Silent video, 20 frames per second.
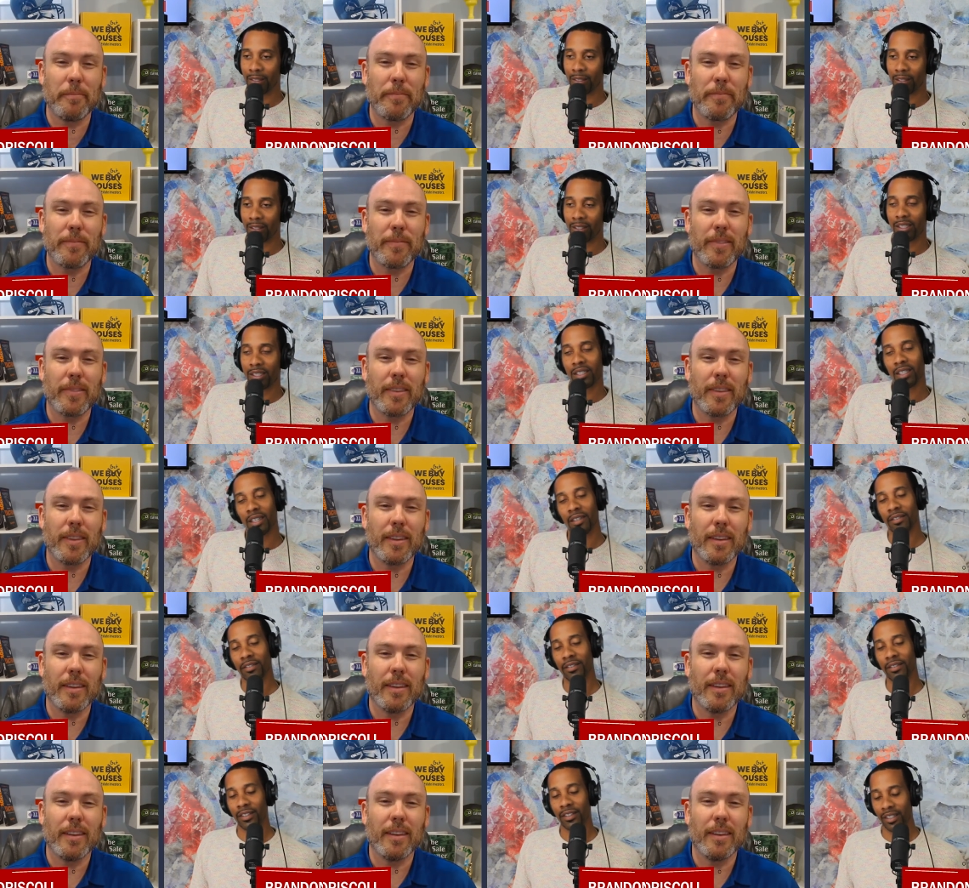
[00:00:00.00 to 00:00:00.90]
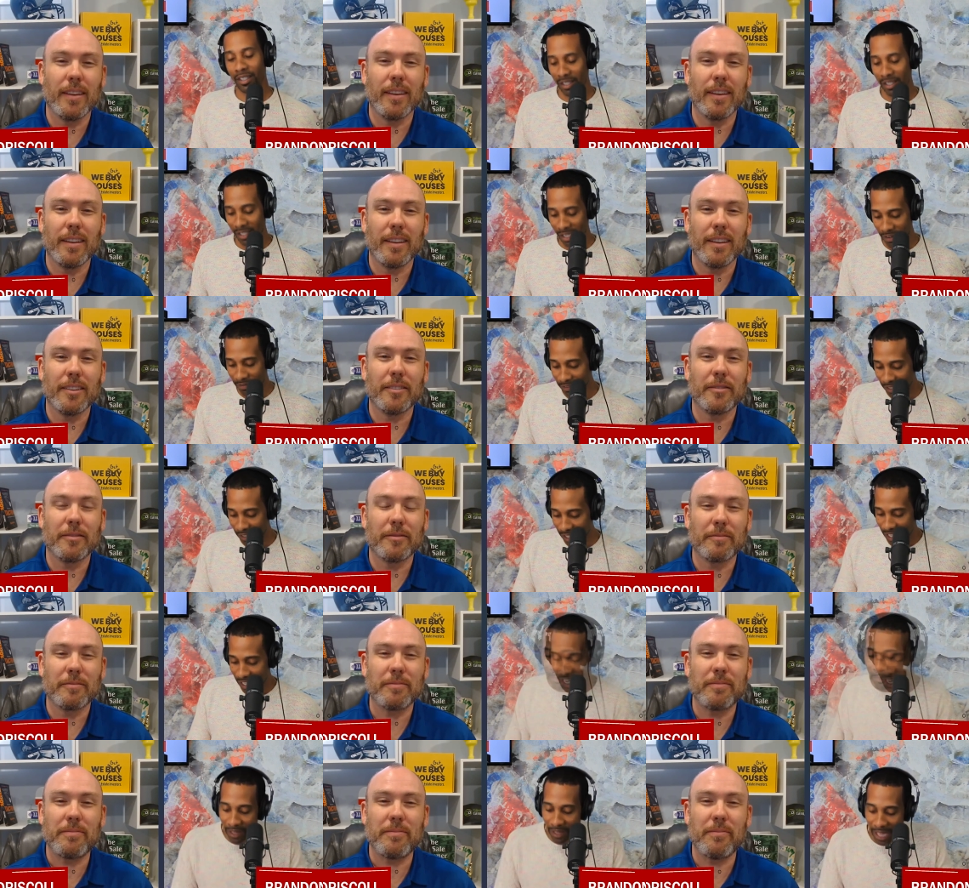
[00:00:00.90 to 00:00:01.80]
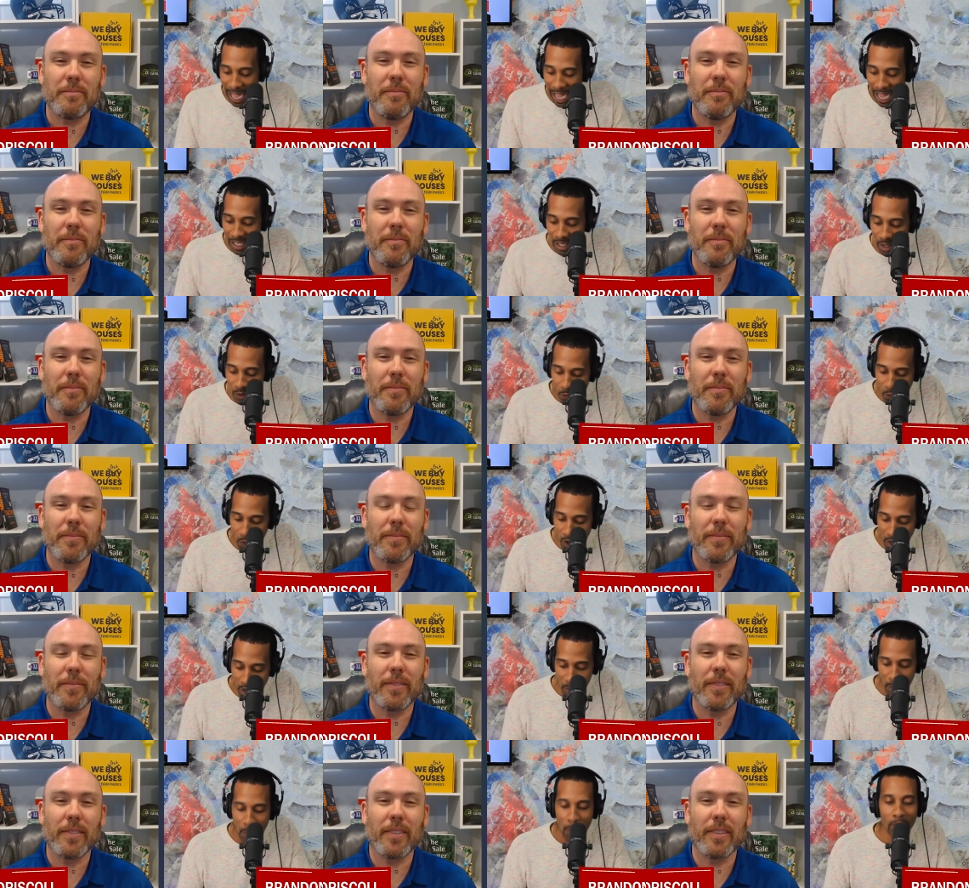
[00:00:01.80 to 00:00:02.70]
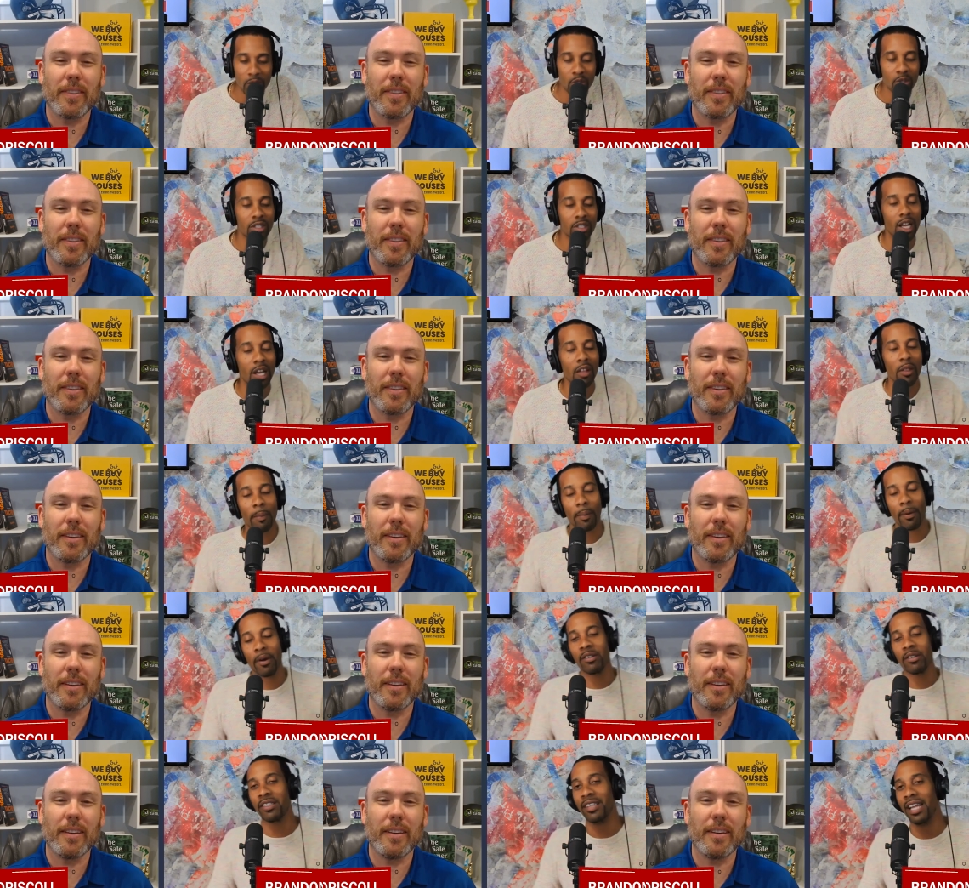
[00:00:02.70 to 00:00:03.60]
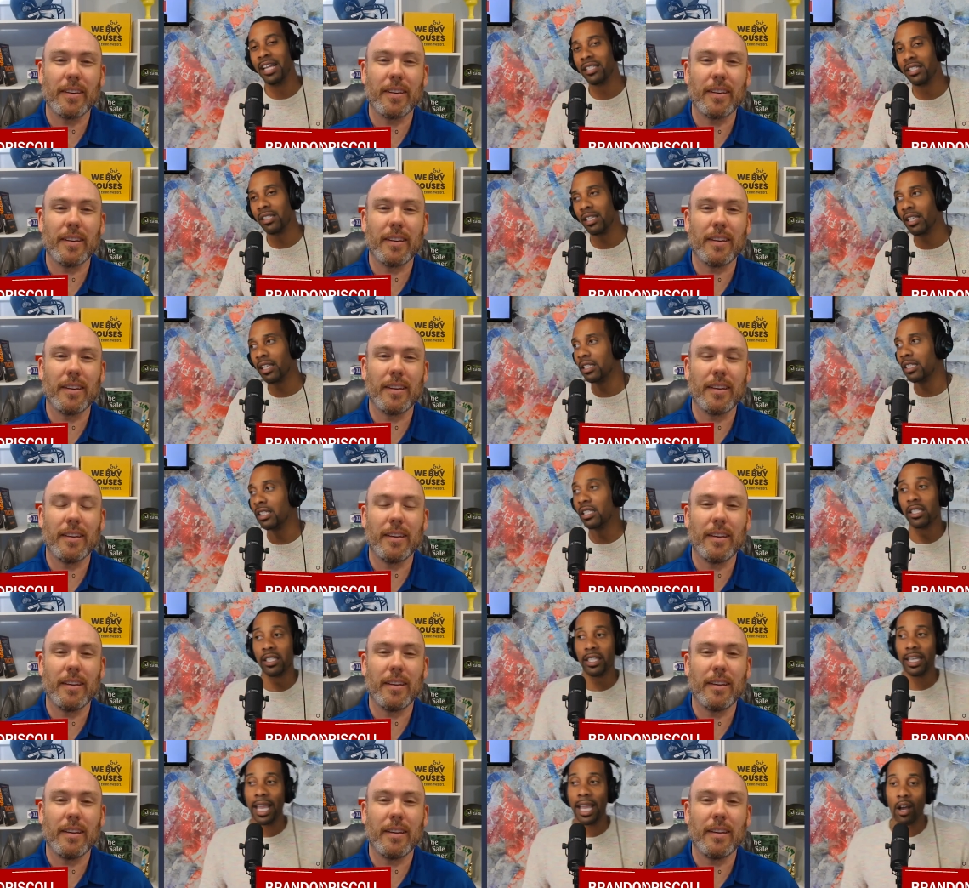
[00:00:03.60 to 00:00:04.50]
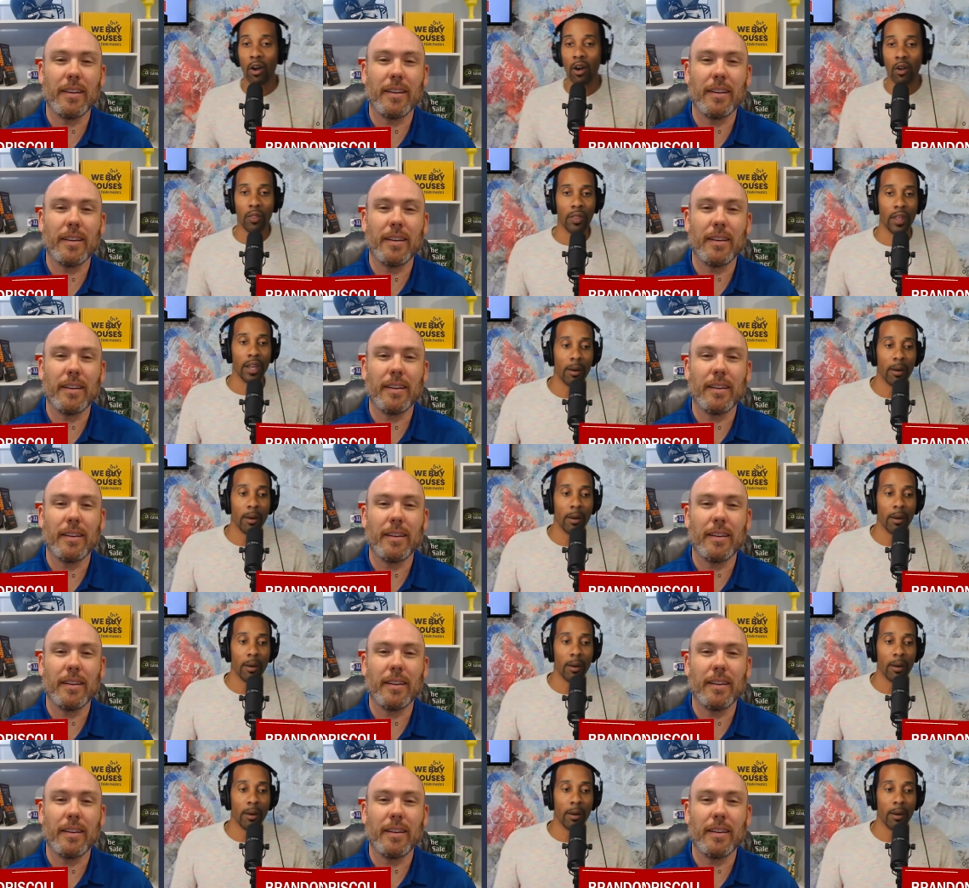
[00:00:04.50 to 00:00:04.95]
Speaker 1: Good stuff. Good stuff. Last one. What would you tell the person that's looking to scale their